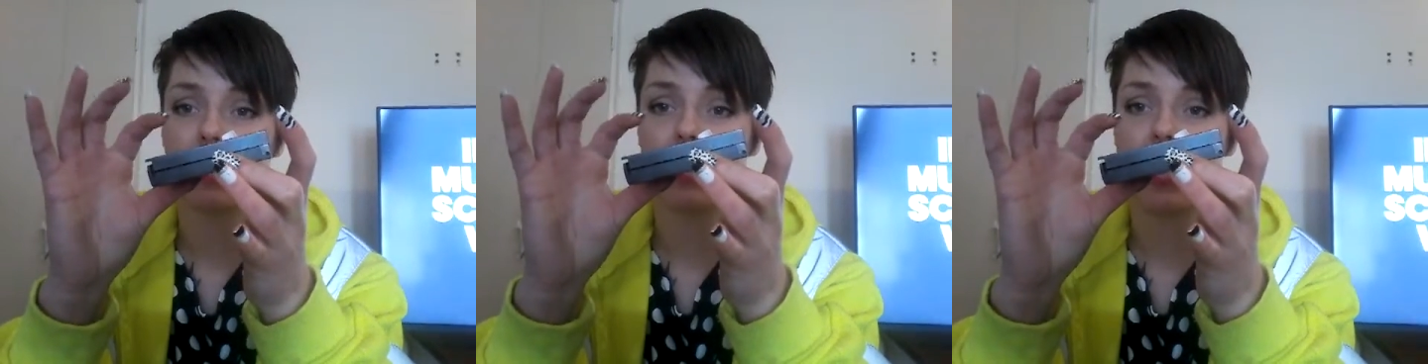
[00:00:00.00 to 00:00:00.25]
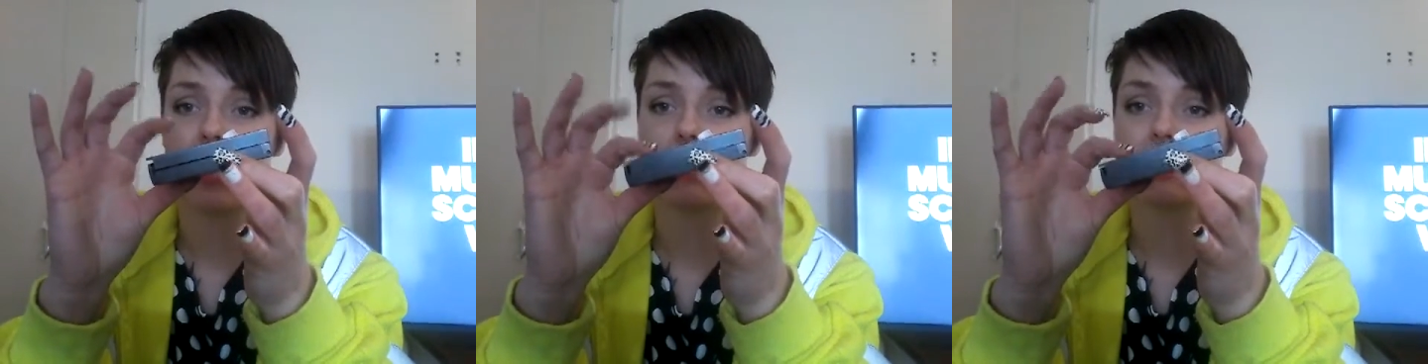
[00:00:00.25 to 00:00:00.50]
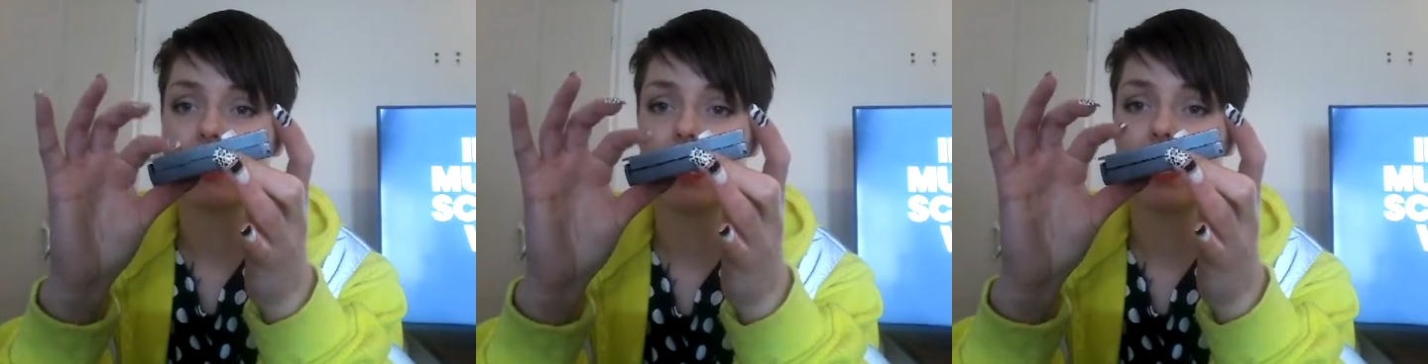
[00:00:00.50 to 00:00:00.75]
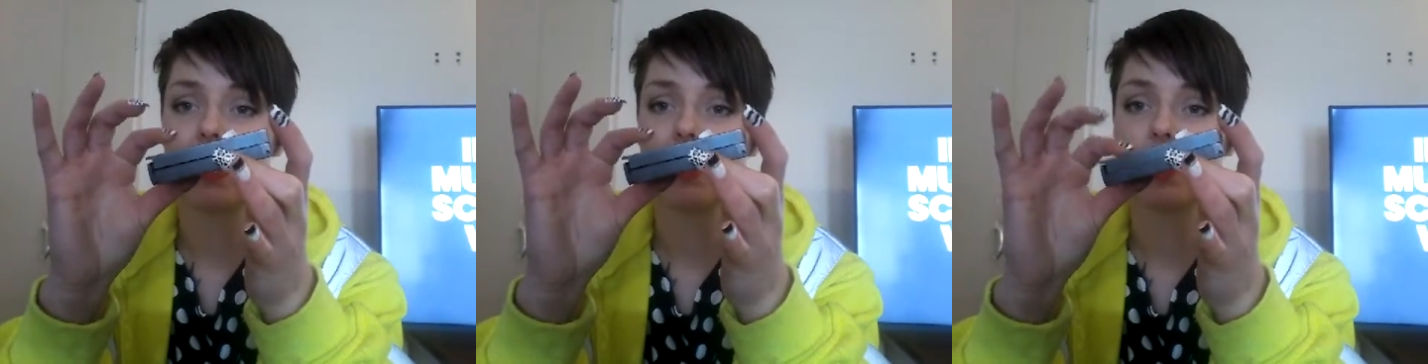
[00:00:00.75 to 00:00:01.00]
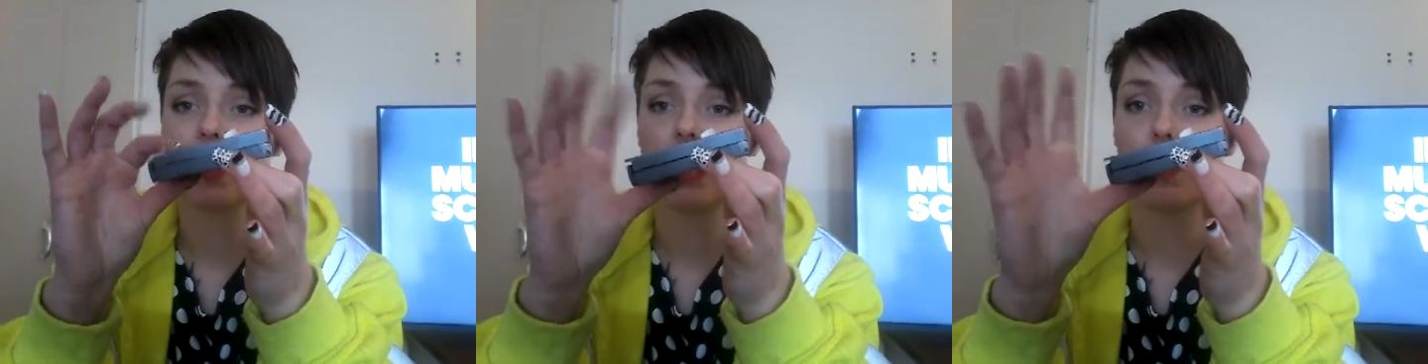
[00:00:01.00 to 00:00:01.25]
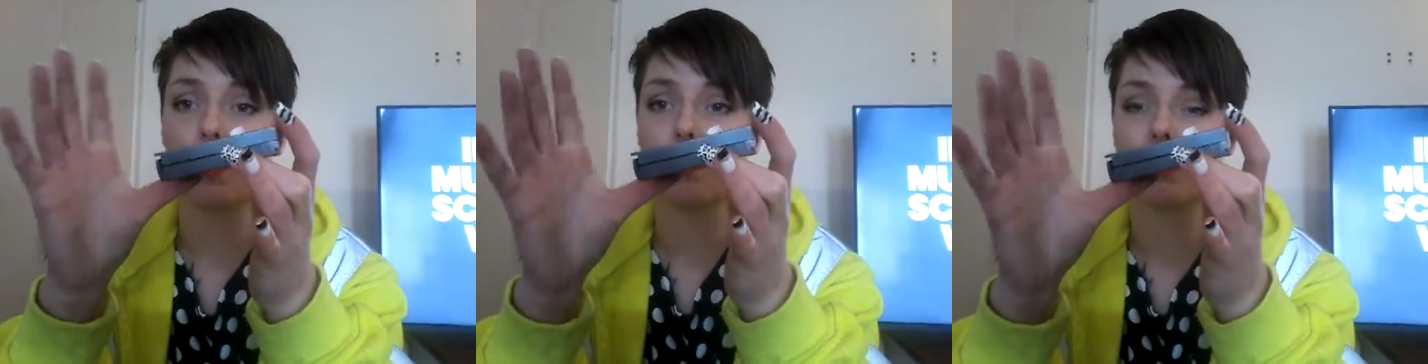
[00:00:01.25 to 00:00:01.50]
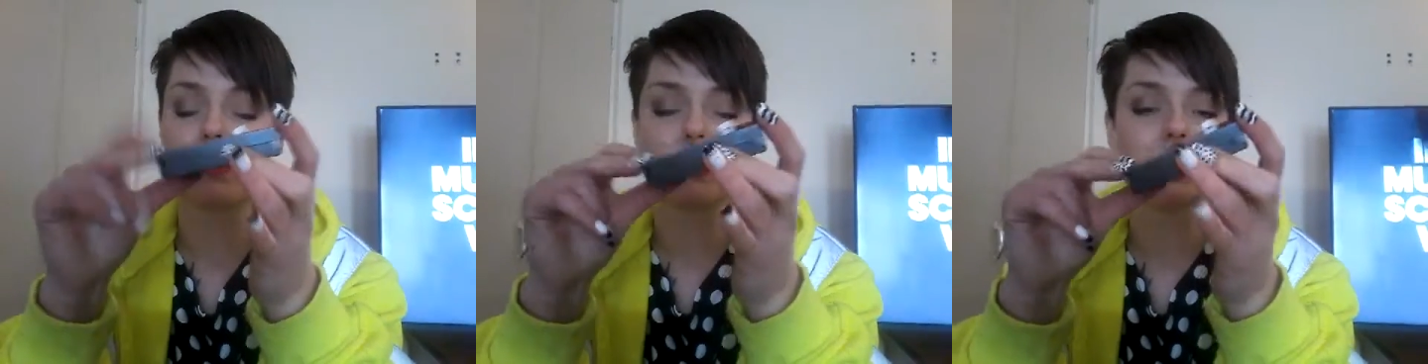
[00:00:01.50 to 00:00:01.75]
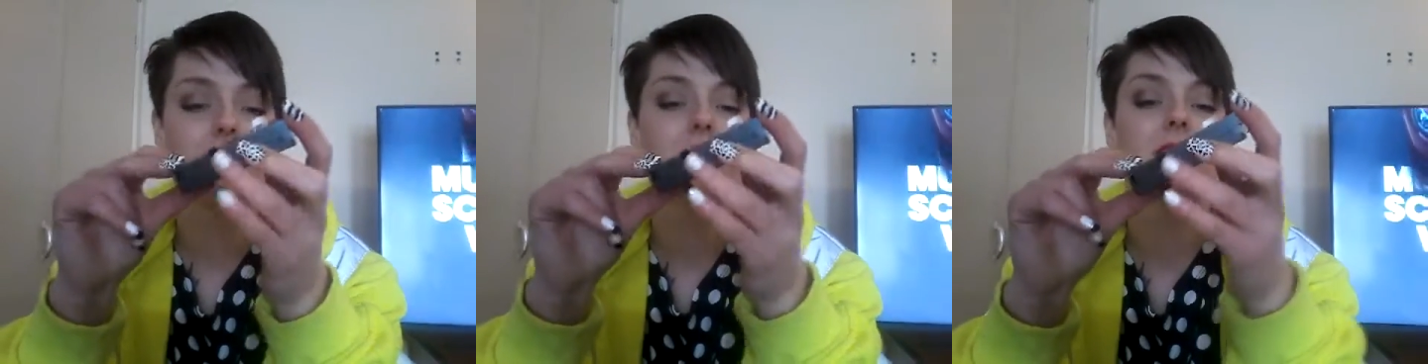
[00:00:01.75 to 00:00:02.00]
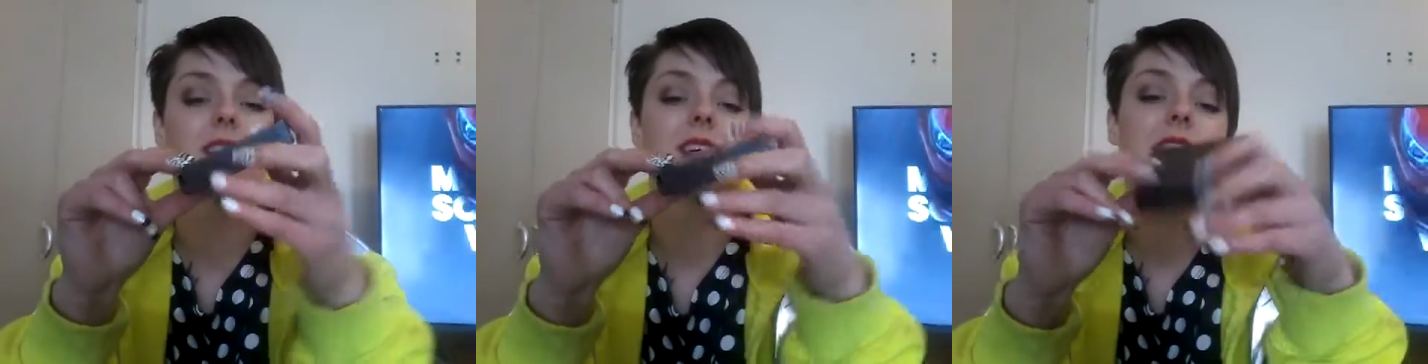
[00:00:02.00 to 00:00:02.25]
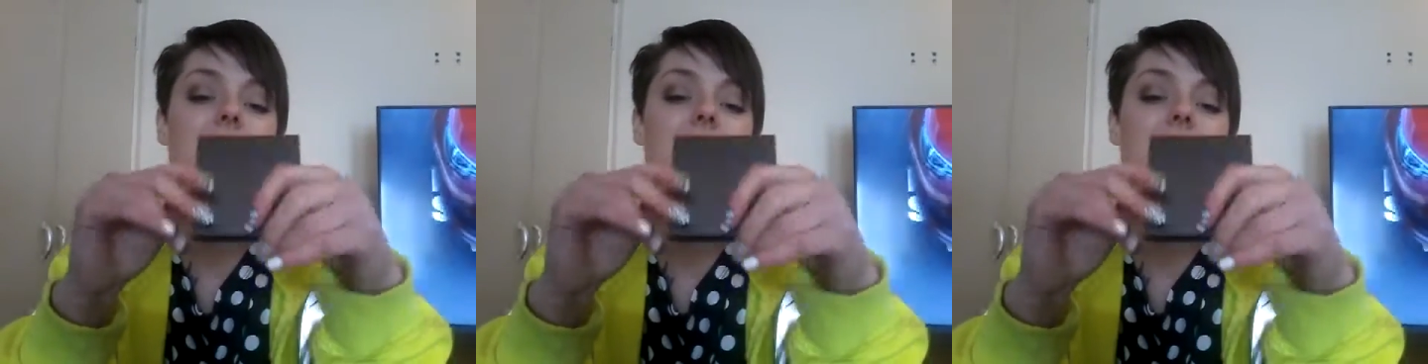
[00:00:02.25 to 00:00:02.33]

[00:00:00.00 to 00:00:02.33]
It has that, it opens a little.